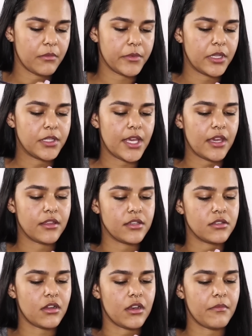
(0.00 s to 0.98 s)
I'm going to take
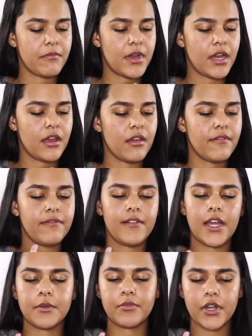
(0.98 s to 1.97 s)
this on my
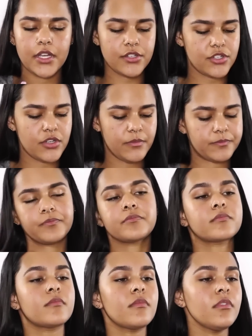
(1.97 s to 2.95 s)
flat brush,
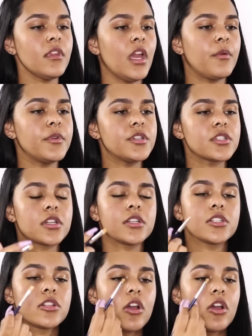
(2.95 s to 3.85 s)
and we're just going to